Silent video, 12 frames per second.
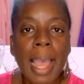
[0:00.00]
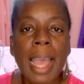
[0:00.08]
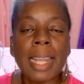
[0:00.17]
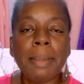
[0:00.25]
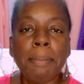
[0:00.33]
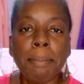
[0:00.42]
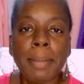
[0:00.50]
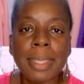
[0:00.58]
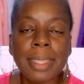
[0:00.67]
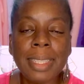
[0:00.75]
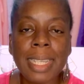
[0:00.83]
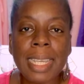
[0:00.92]
at
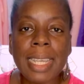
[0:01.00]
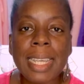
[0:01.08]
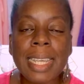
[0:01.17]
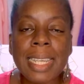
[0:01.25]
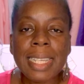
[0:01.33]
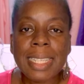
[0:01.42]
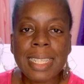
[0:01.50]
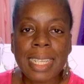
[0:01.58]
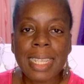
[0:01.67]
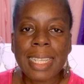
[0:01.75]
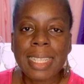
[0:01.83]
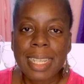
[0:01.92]
Melody
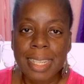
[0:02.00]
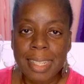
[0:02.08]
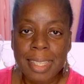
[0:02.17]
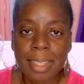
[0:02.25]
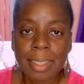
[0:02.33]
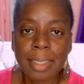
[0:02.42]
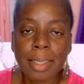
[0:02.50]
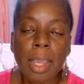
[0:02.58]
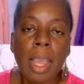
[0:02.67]
D. Dixon.